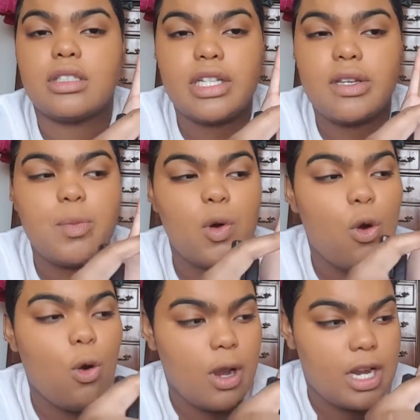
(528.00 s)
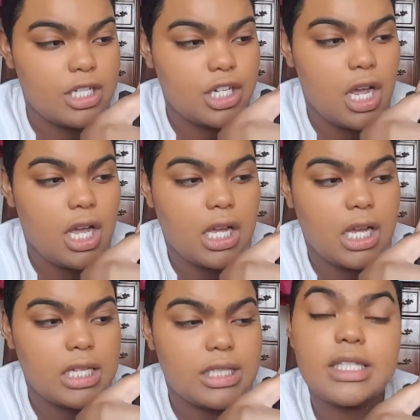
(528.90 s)
deep orange
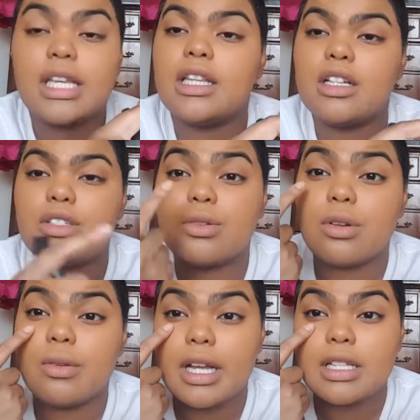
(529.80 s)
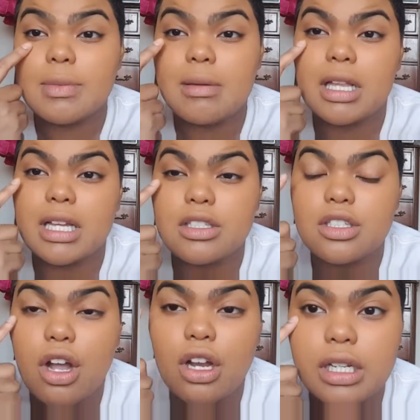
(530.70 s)
concealer to correct maybe like
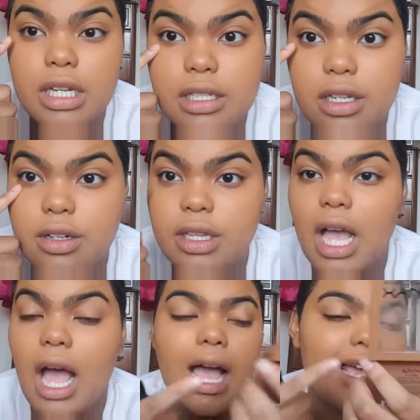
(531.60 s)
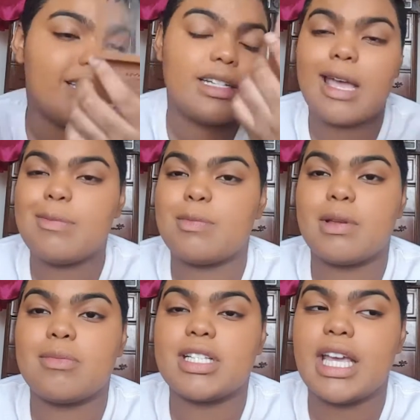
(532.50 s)
darkness under the eyes and
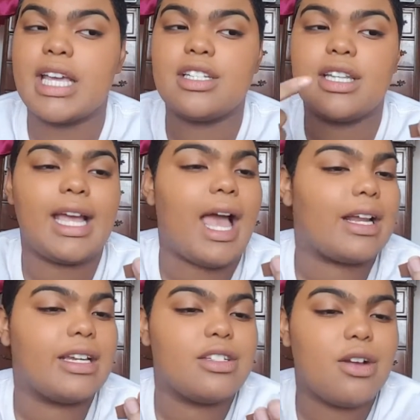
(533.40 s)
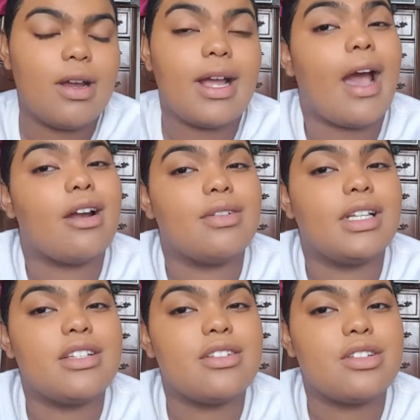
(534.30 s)
hyperpigmentation like acne scarring. I don't
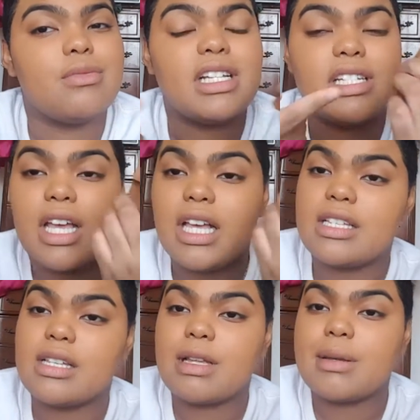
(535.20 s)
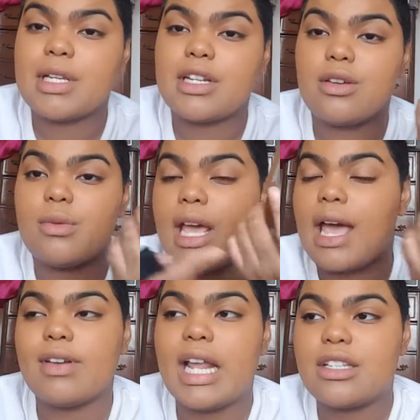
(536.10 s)
really use it too much. Sometimes I do when I
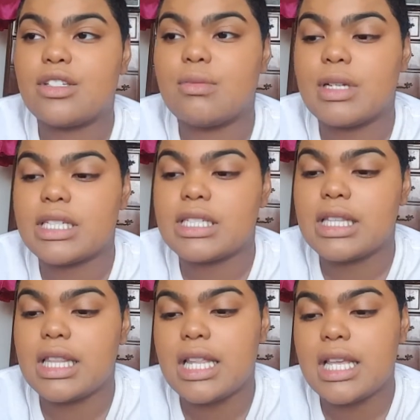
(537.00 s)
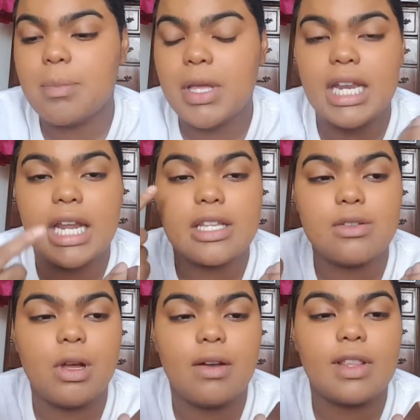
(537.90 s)
haven't had too much sleep and I need
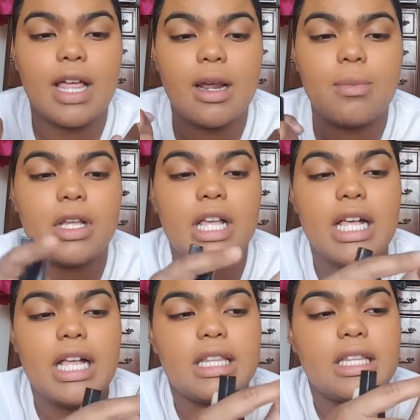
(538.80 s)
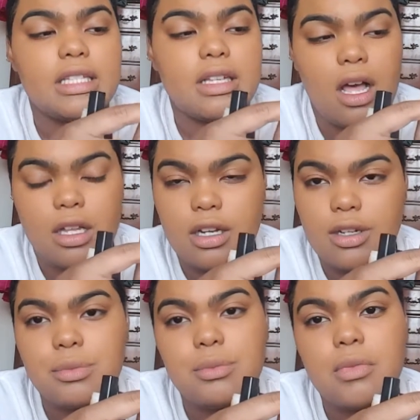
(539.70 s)
to cover that up. This
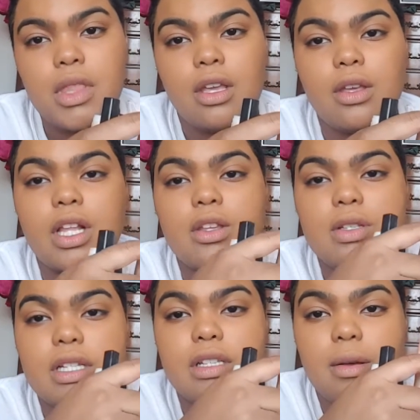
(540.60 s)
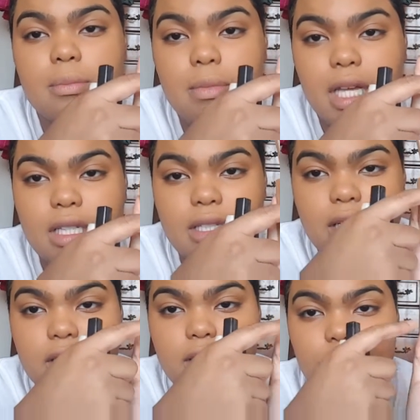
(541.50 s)
color, you can use it to mix
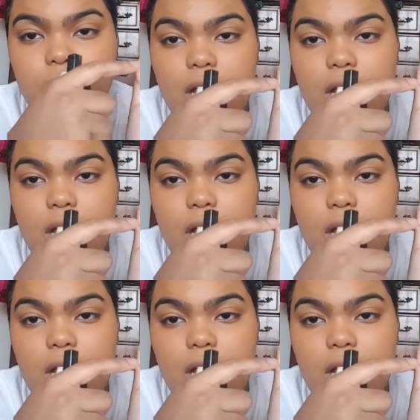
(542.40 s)
into